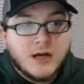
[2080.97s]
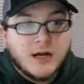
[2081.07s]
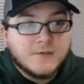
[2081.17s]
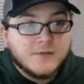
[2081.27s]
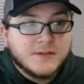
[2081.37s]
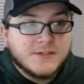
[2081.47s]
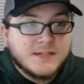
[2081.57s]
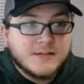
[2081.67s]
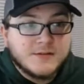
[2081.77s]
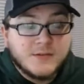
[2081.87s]
this
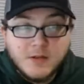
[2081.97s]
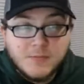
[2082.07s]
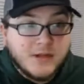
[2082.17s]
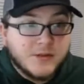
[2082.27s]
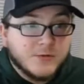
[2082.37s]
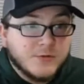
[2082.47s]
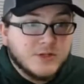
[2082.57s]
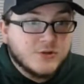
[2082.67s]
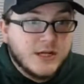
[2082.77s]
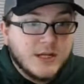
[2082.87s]
season. So I'll make it 3
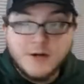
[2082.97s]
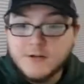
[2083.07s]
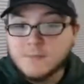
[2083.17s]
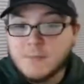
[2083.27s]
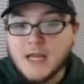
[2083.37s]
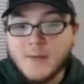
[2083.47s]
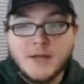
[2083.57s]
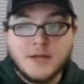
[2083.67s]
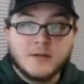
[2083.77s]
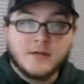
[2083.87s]
straight years, in my
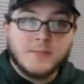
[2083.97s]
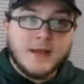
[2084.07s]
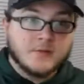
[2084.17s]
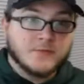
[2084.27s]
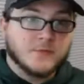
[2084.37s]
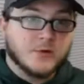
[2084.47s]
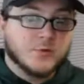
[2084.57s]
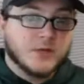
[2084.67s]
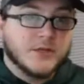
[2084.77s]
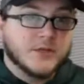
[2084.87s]
opinion, that Matt LaFleur will
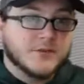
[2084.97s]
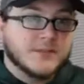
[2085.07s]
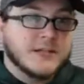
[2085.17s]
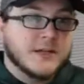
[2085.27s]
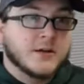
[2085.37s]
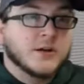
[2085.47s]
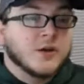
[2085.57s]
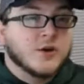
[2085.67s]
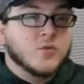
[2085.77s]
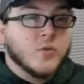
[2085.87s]
get 13
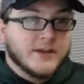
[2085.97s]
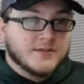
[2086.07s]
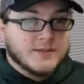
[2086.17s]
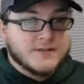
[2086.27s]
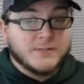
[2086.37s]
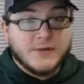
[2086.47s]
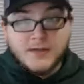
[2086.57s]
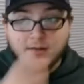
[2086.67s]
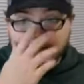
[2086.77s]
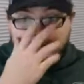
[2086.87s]
wins to
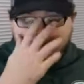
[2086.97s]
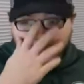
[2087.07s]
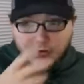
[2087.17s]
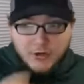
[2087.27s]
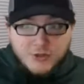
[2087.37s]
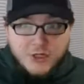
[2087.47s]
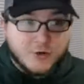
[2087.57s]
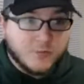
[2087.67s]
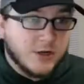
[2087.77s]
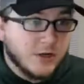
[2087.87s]
begin his NFL coaching
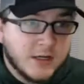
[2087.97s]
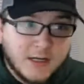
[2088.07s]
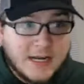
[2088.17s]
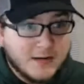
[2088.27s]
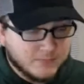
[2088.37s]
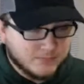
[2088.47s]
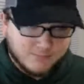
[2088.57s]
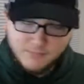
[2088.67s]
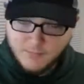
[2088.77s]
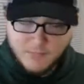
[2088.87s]
career.
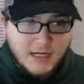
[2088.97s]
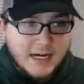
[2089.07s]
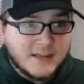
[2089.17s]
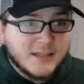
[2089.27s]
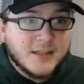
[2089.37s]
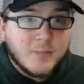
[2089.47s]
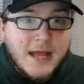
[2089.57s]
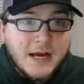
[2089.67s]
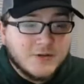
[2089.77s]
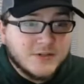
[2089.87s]
I think the
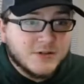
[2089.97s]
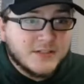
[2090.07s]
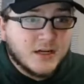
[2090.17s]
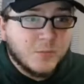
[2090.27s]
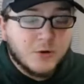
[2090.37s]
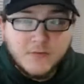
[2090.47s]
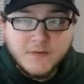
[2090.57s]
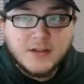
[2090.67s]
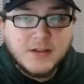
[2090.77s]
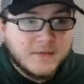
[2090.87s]
Packers are set up
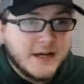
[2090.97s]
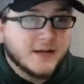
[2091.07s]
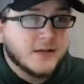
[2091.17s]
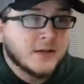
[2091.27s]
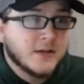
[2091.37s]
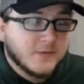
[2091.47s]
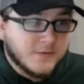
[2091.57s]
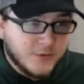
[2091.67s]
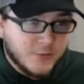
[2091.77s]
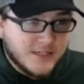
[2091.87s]
perfectly fine
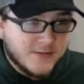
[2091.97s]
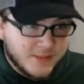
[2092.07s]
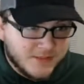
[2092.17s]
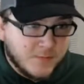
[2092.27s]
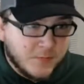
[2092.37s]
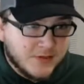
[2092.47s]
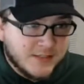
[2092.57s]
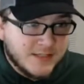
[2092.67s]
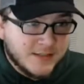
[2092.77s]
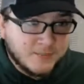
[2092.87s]
for the rest of this football
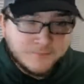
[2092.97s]
season.